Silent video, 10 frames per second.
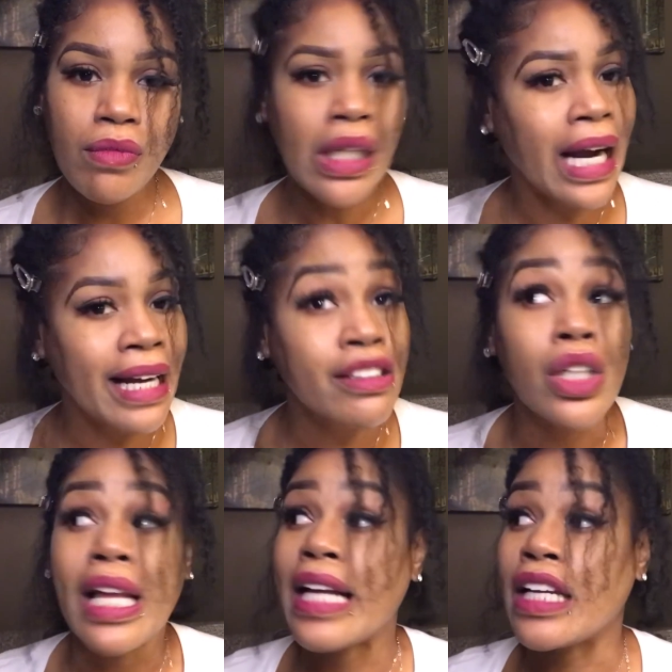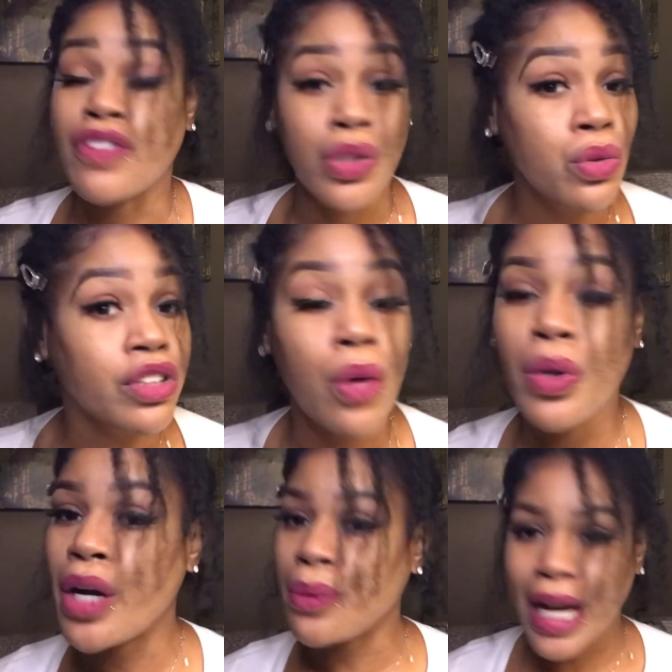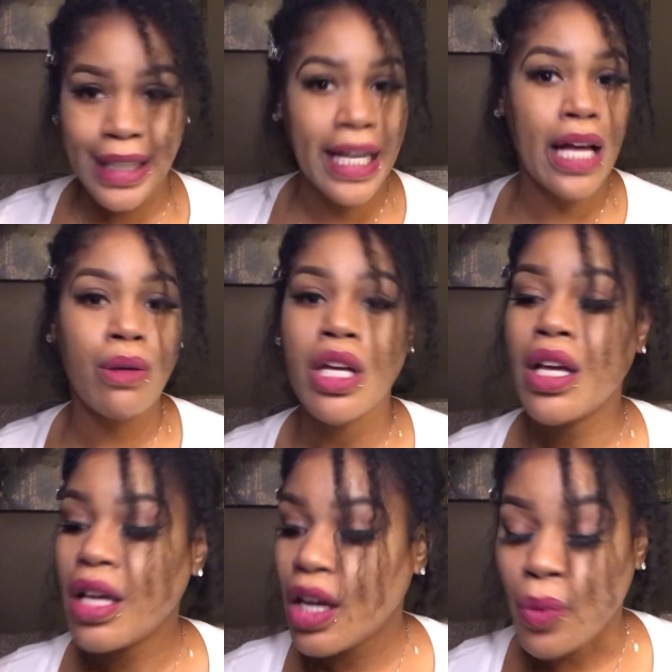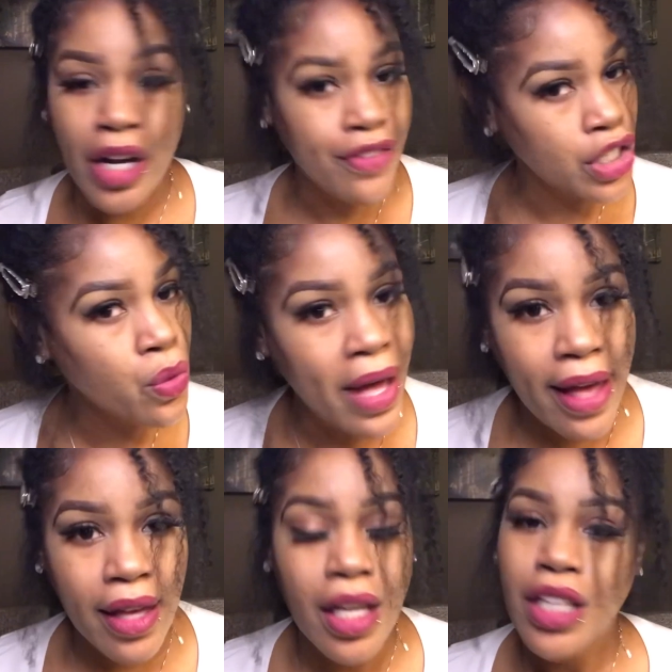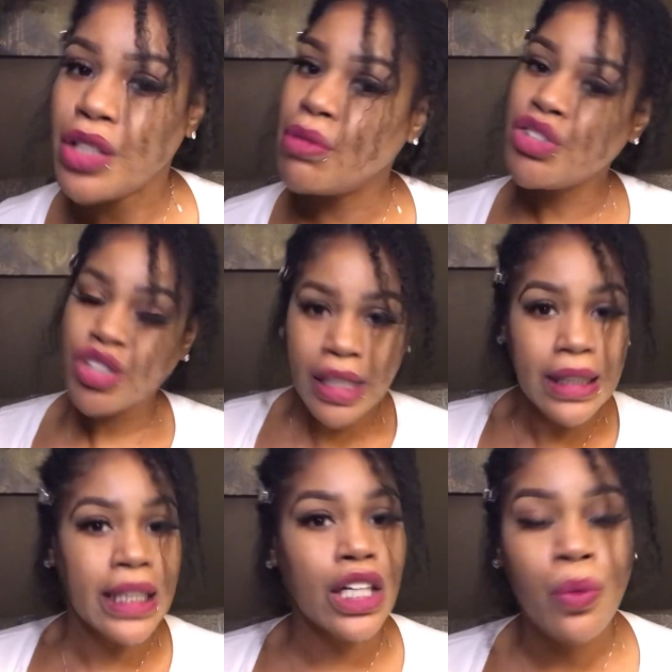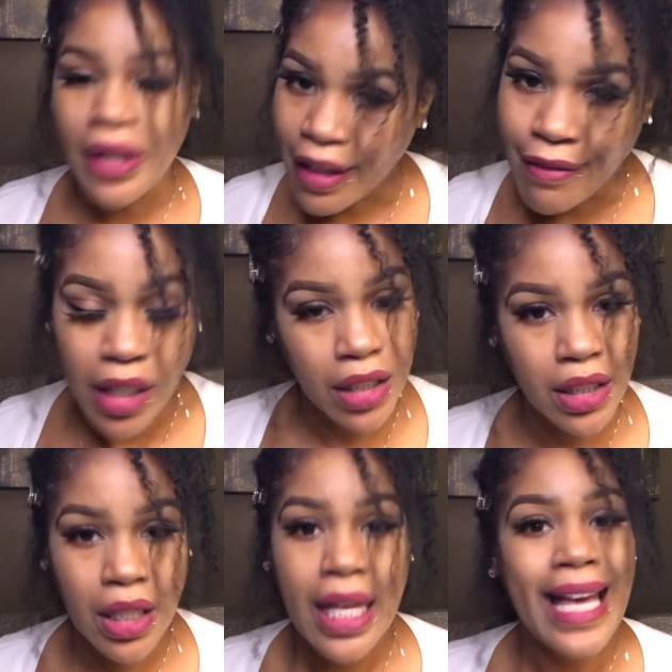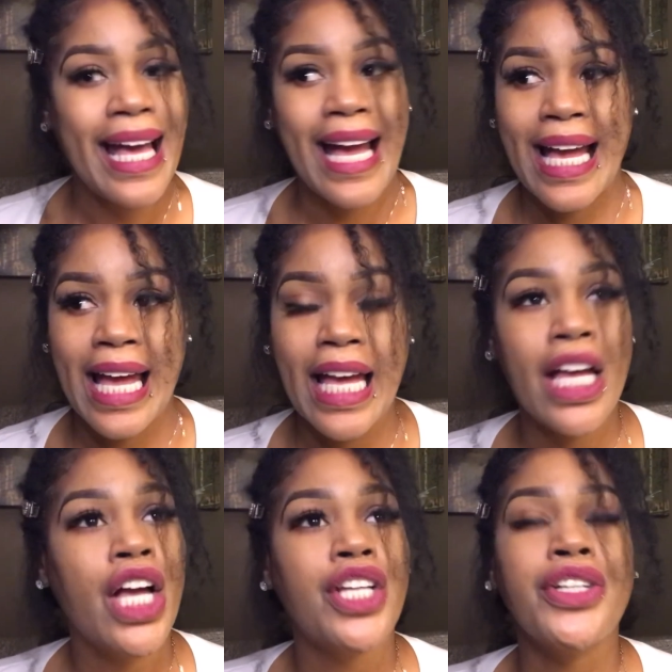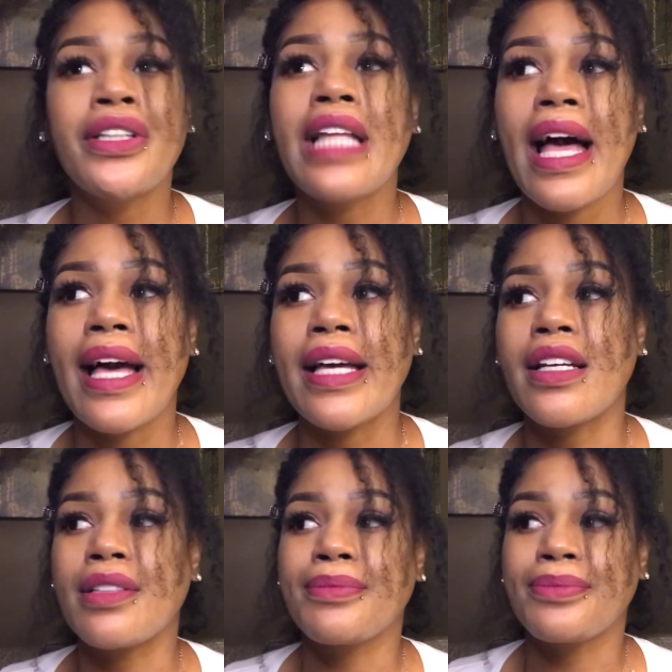All right, so like if you somewhere right now, wherever you at, you chilling or whatever, and you're like,